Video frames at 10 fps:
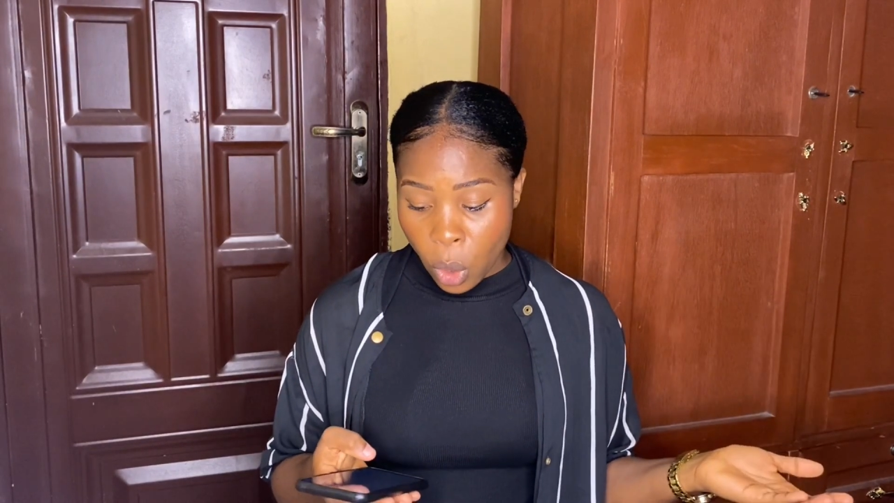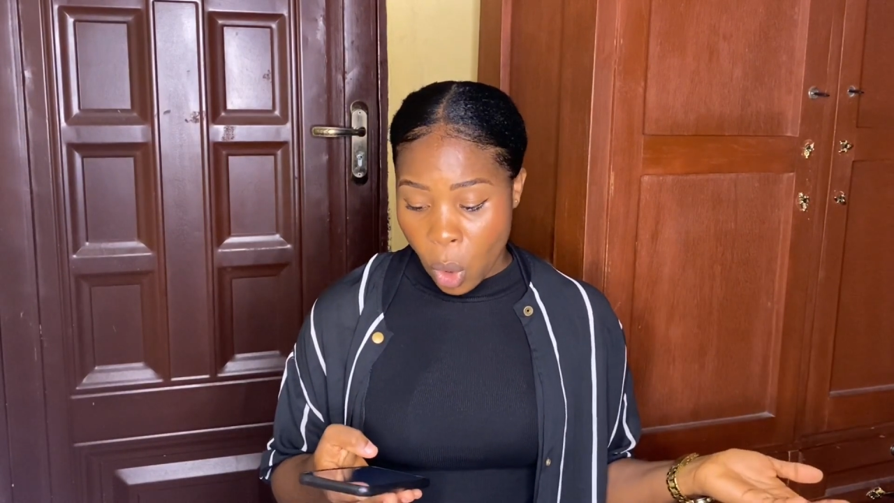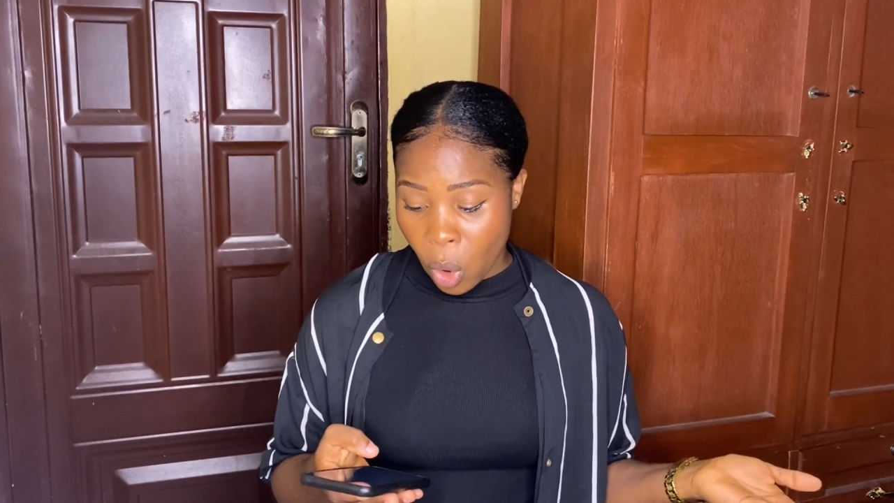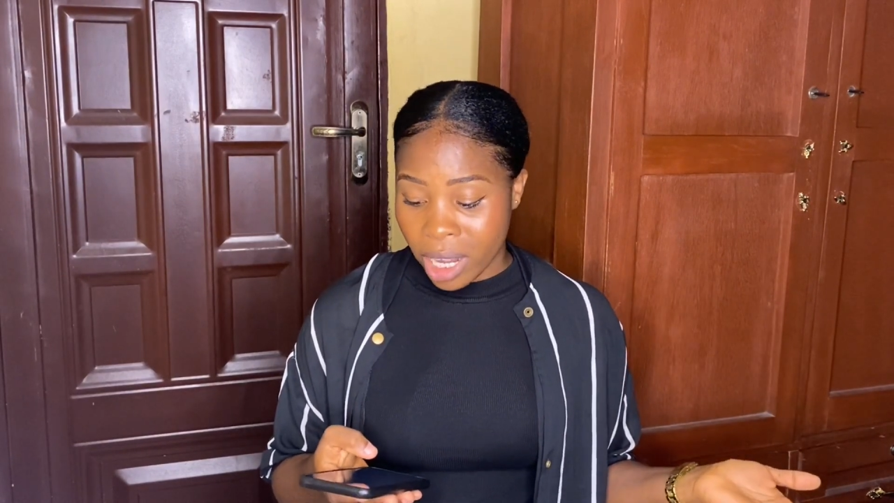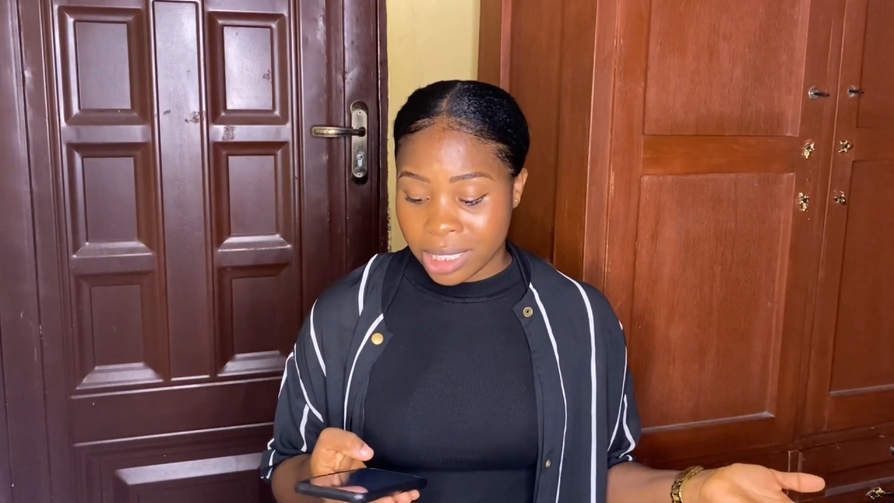
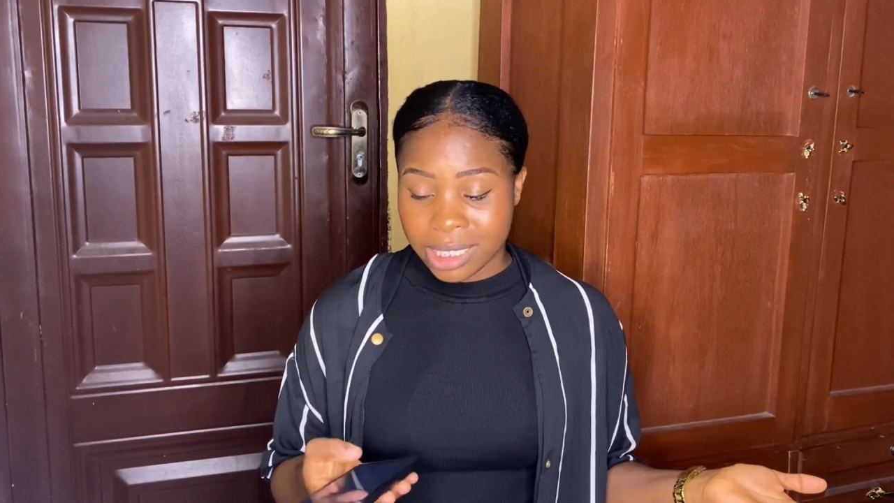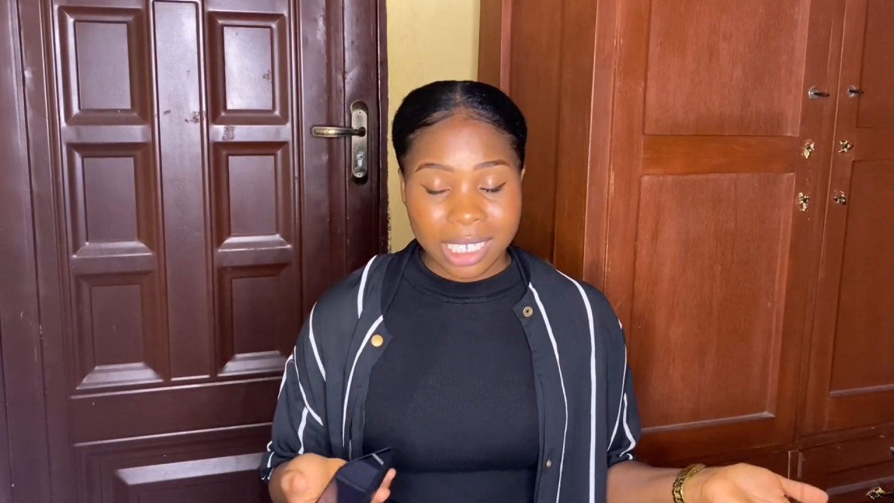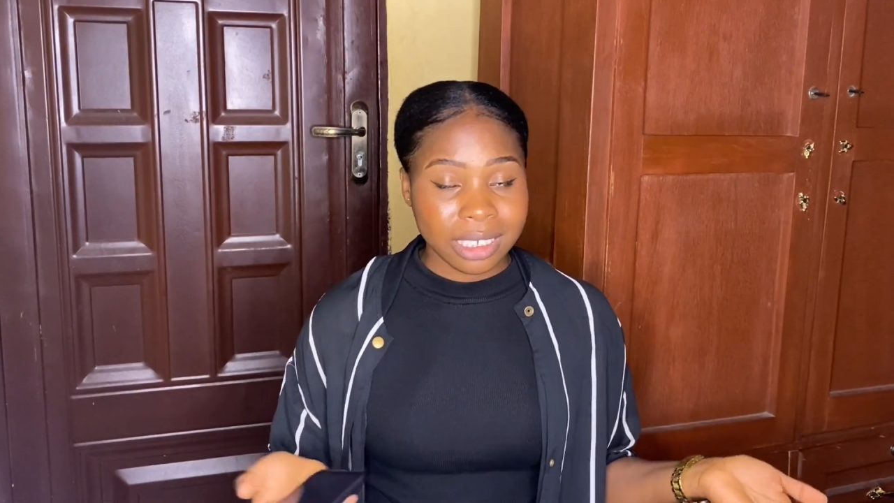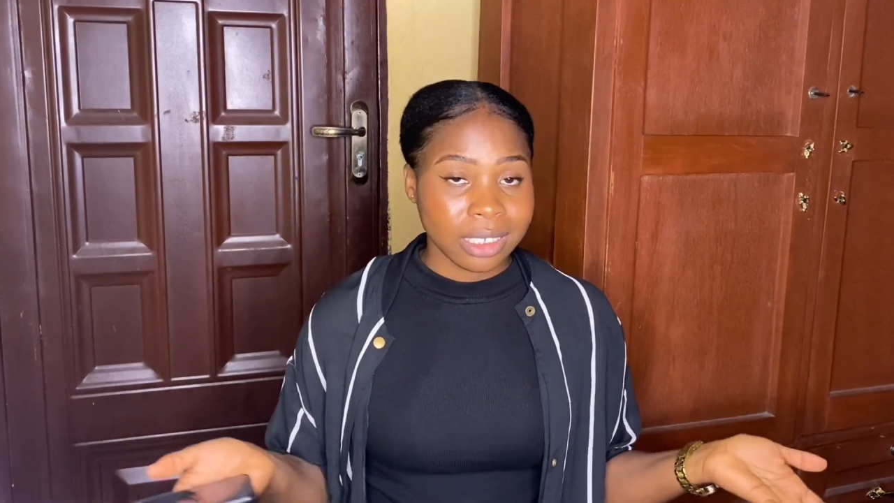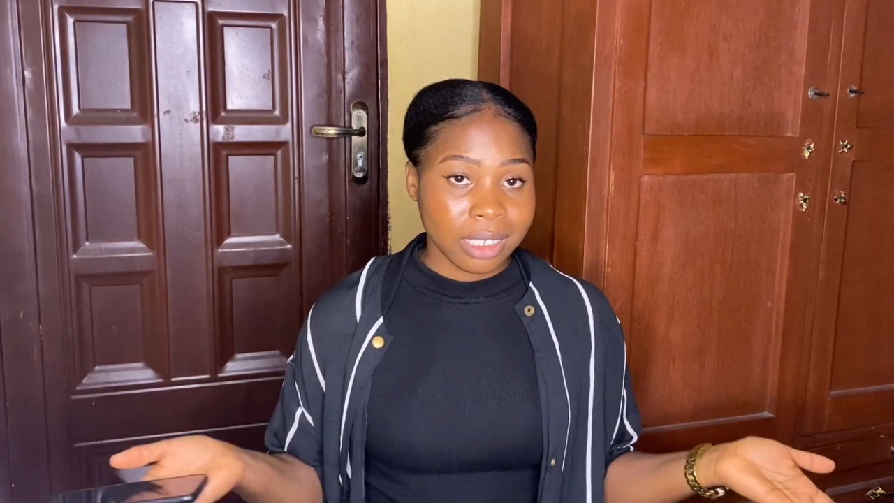or at
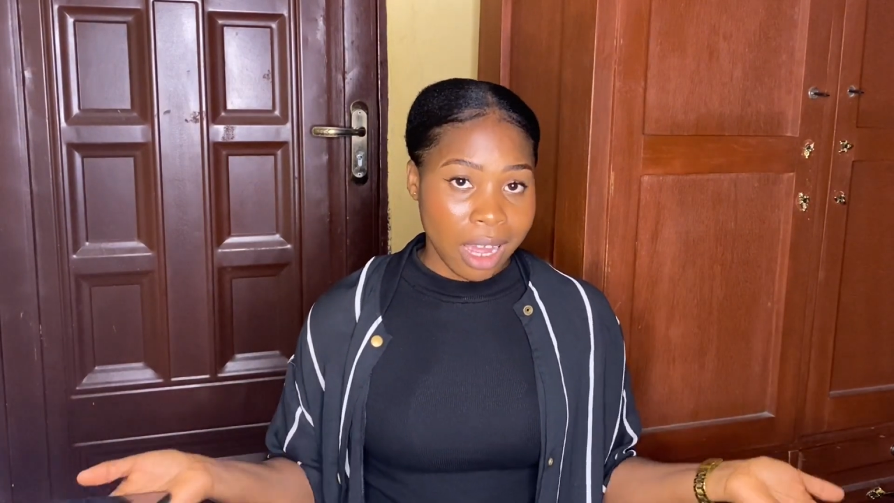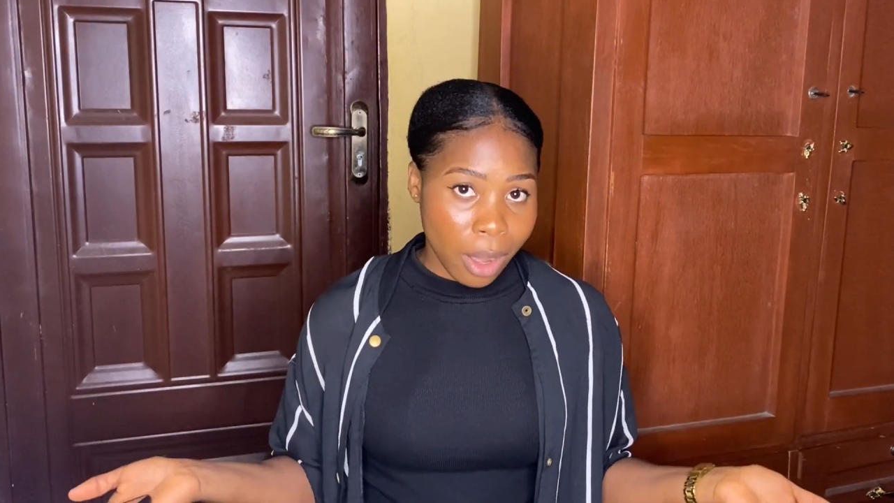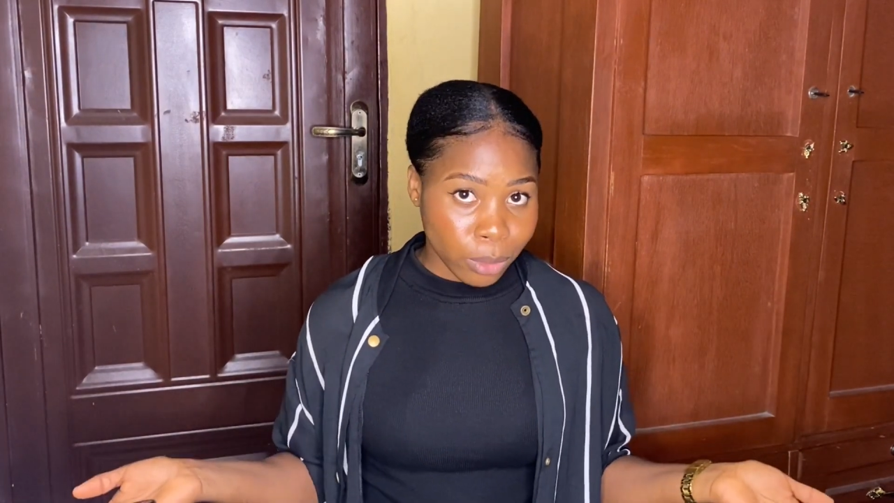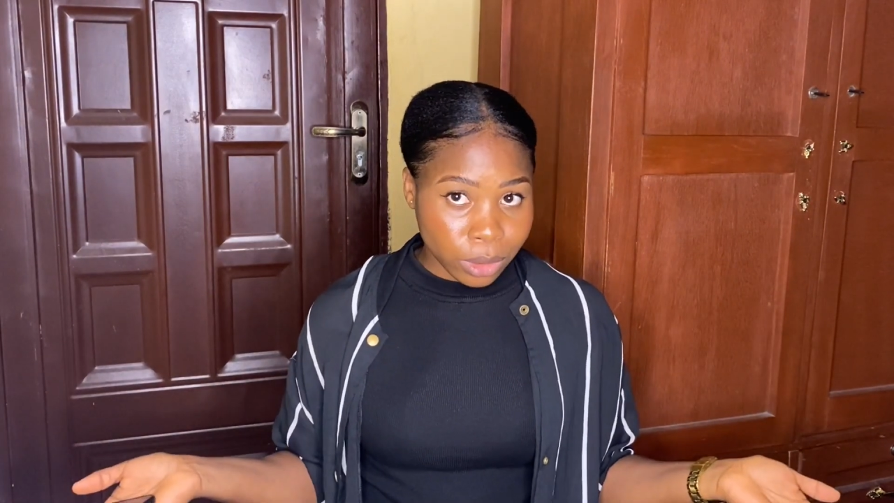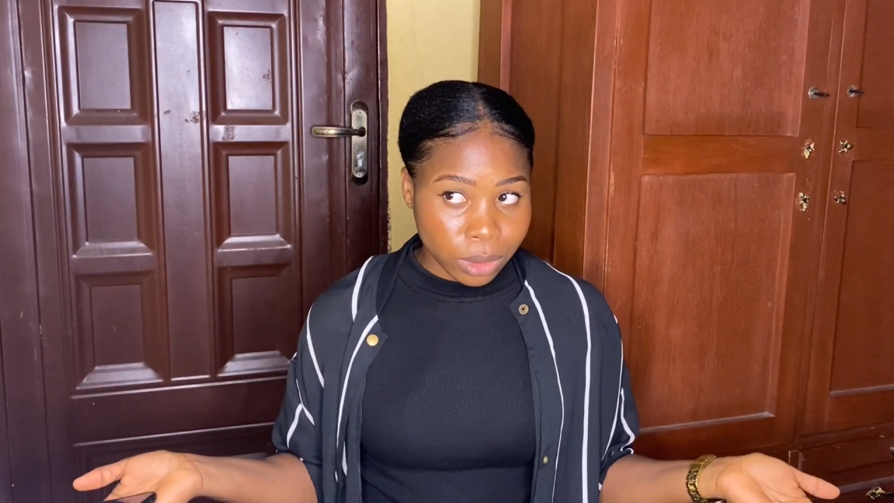Edith's
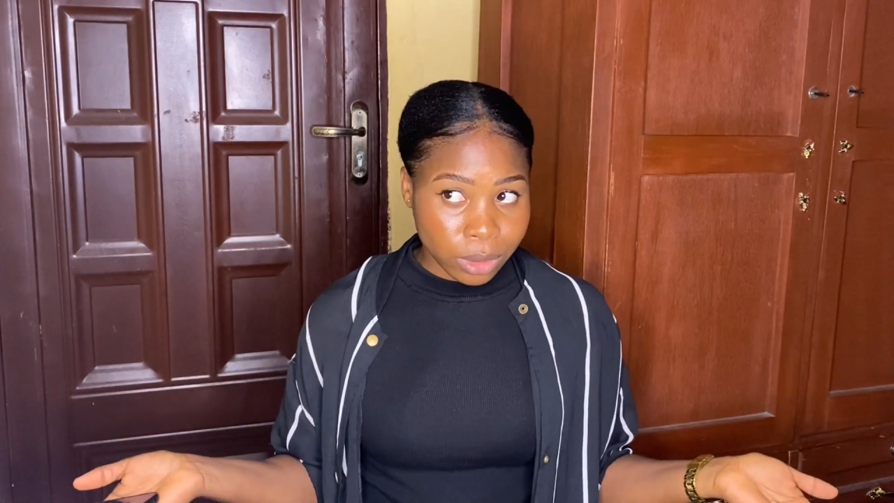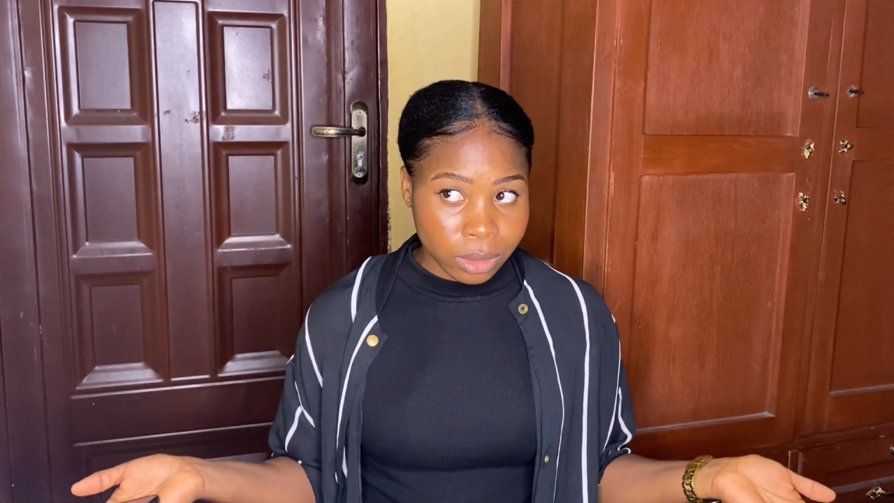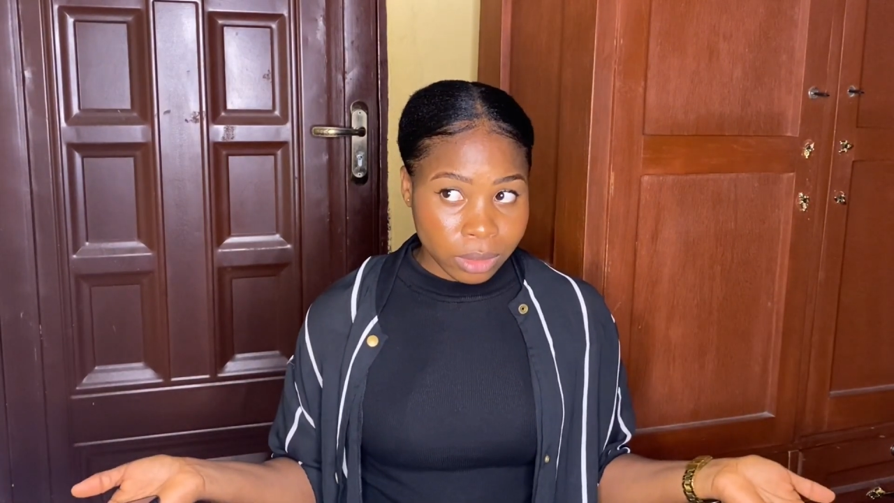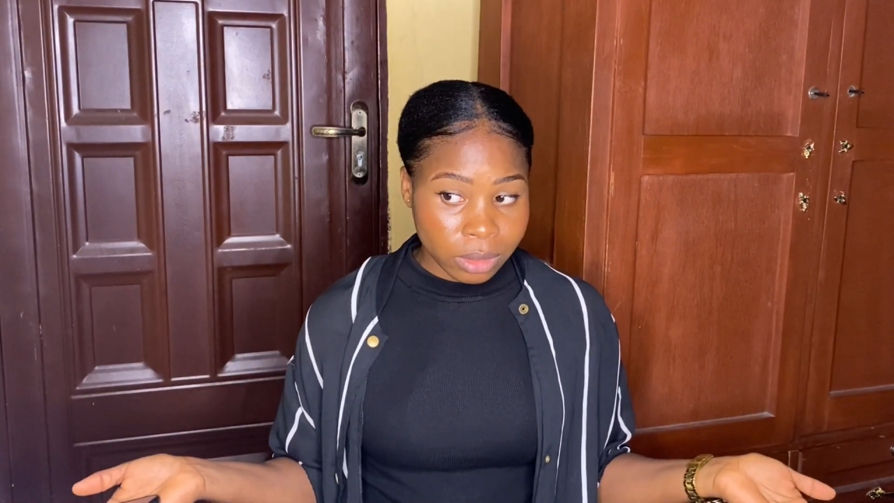house?